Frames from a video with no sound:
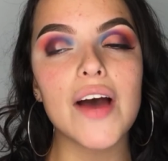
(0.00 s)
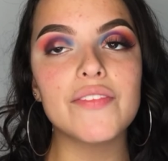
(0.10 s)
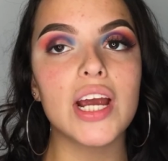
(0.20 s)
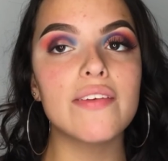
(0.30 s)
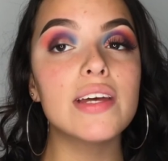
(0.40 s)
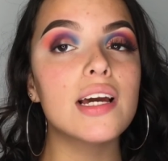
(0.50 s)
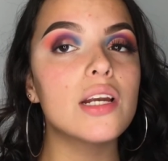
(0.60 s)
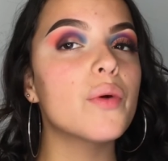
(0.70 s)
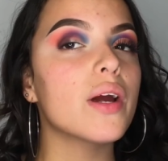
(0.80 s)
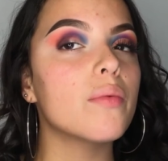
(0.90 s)
After I have the
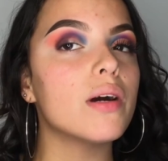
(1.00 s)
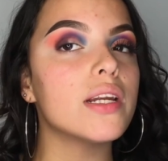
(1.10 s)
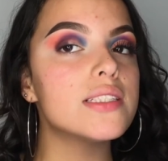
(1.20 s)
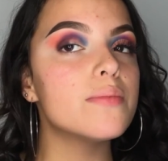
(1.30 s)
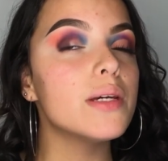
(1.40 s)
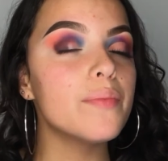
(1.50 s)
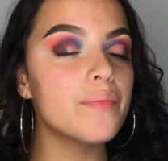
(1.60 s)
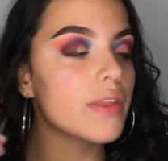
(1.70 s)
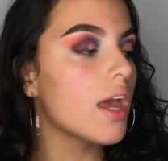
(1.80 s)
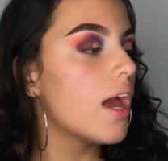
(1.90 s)
color where I want it to be,
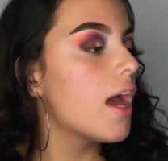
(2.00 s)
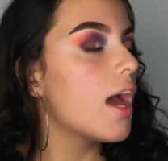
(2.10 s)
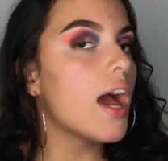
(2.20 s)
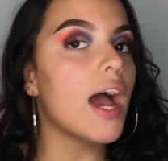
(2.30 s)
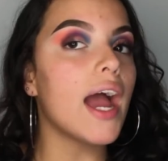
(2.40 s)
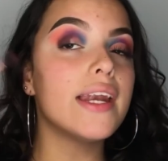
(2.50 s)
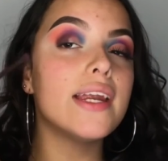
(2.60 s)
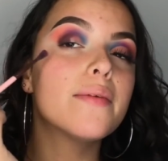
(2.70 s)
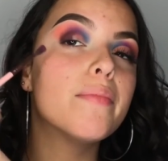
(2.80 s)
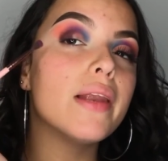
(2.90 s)
I
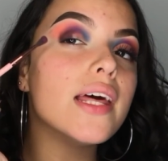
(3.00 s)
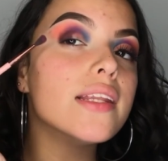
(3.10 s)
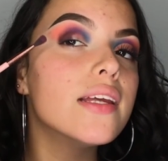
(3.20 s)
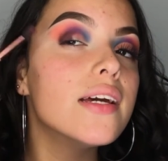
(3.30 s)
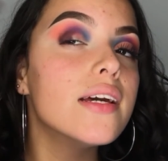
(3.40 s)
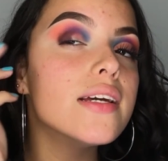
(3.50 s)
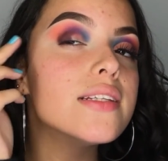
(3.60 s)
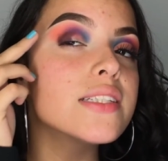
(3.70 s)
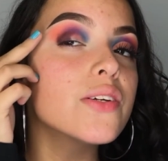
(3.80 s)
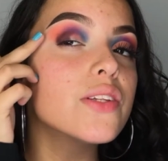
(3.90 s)
need to blend it
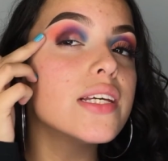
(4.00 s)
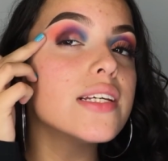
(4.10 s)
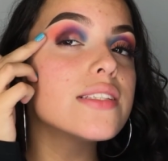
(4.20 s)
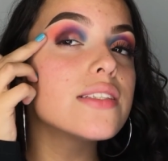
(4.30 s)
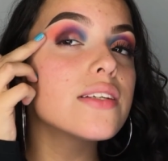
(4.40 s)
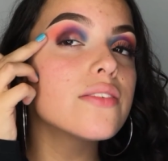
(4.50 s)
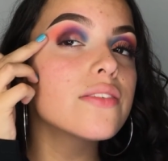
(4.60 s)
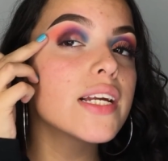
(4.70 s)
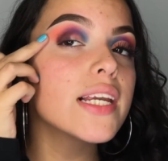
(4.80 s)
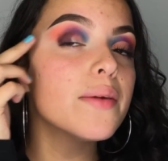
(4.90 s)
into this
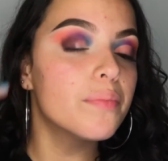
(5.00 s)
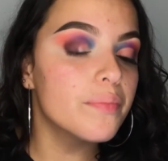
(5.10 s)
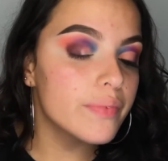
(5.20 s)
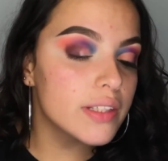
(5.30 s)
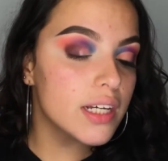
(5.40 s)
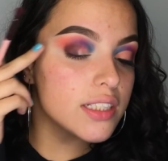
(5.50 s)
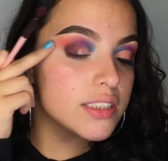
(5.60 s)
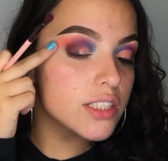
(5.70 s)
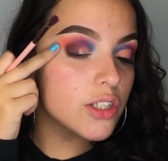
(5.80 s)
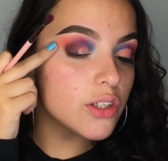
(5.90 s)

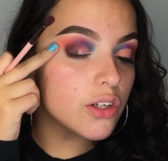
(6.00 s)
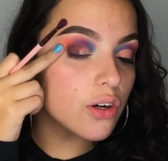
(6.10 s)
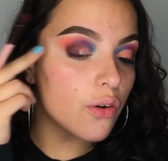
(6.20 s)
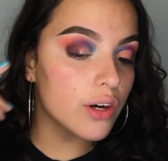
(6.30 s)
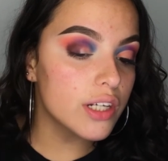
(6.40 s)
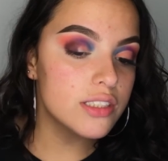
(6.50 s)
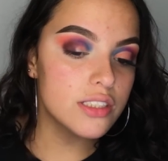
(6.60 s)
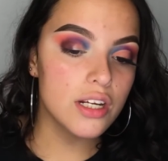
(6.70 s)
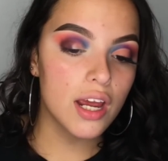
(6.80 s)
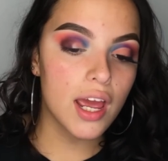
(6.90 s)
into the orange
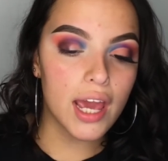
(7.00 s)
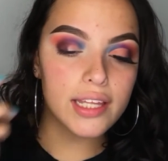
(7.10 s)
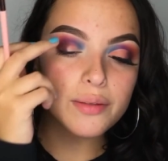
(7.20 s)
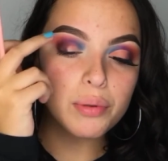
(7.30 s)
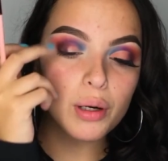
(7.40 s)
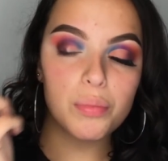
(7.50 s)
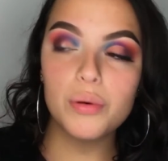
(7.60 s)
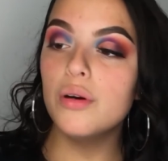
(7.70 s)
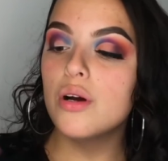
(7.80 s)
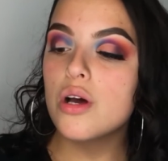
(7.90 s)
and the
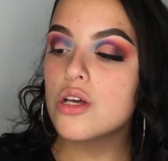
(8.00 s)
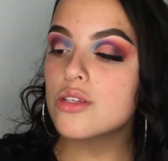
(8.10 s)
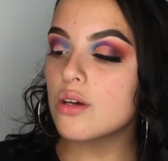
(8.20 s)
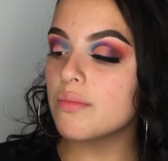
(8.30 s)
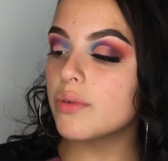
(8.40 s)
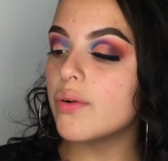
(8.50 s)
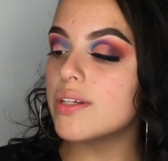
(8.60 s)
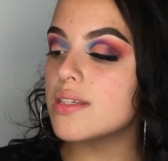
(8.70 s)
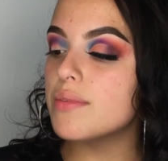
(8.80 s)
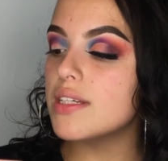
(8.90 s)
purple. So I'm
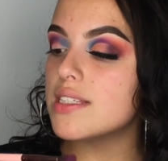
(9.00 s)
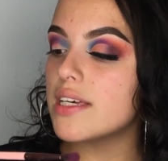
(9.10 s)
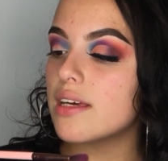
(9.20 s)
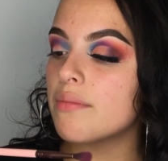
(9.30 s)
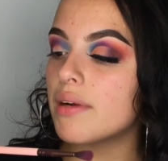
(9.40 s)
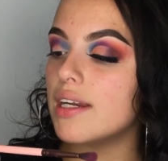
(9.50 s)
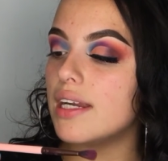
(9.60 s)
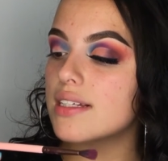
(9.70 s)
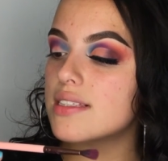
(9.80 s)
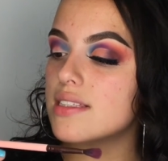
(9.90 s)
going to be taking my
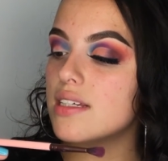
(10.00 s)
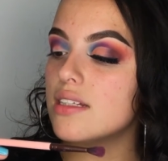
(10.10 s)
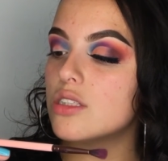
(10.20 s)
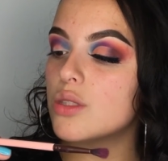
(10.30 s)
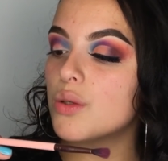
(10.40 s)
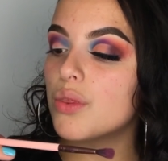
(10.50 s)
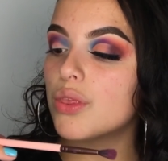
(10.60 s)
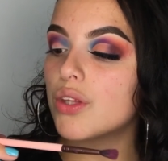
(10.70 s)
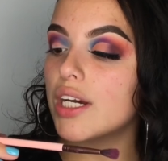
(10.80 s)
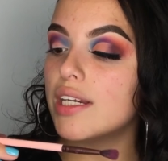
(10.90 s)
Luxie
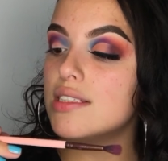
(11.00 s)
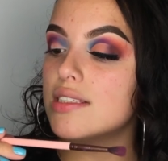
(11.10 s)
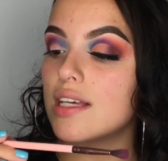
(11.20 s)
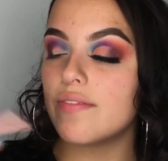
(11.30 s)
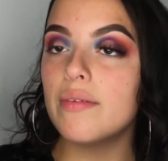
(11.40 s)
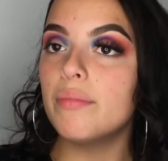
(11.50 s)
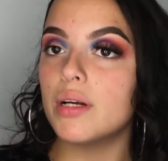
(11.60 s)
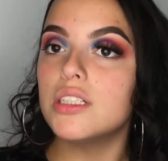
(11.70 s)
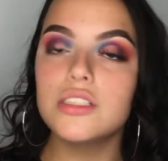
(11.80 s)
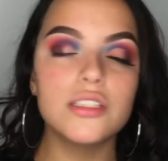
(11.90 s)
237
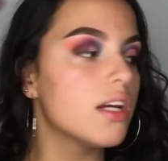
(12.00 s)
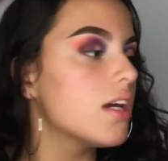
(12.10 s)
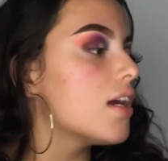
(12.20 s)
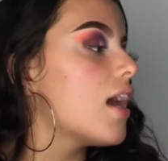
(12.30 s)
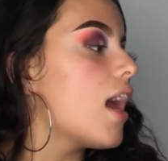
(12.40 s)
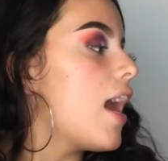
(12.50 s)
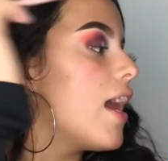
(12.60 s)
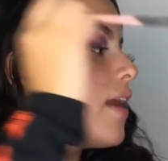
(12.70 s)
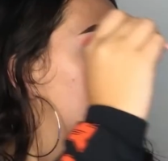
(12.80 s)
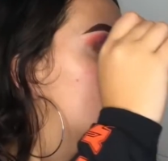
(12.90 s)
brush,
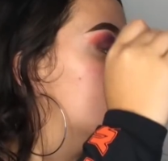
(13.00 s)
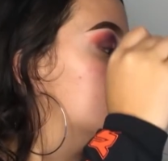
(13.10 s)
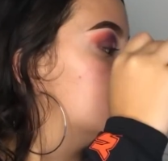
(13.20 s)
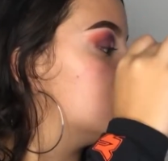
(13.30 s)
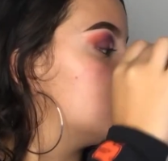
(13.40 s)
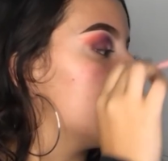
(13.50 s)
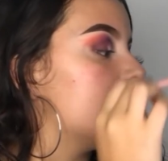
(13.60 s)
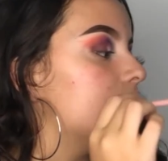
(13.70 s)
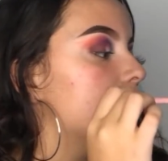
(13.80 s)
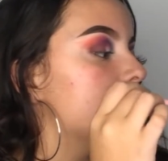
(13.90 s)
and I'm going to
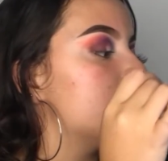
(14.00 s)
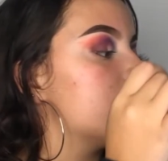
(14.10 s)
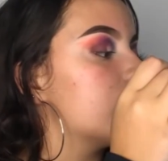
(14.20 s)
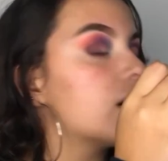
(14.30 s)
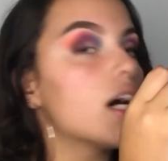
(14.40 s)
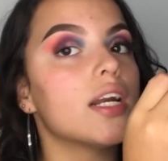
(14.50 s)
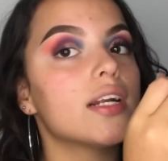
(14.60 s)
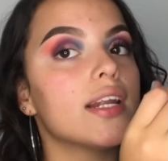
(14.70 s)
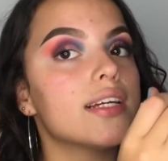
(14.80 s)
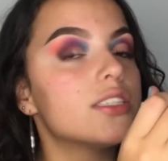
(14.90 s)
take a little bit of the color
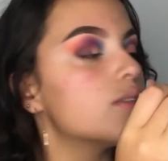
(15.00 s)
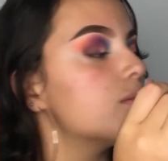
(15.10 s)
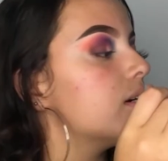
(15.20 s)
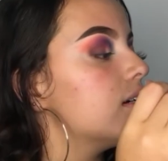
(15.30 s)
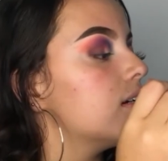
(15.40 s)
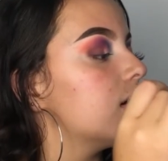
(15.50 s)
next to it,